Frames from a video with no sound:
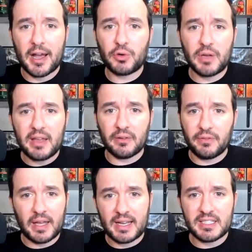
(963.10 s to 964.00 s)
creative,
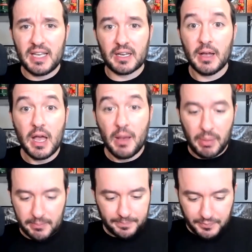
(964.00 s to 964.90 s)
like I said.
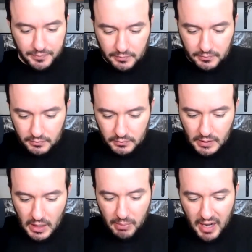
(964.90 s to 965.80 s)

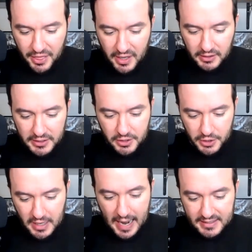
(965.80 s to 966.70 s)
But I think listener
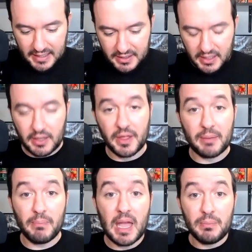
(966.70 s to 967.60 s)
Scott's idea that
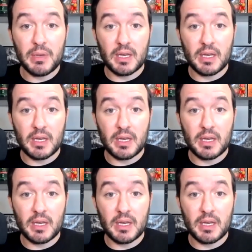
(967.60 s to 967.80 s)
maybe,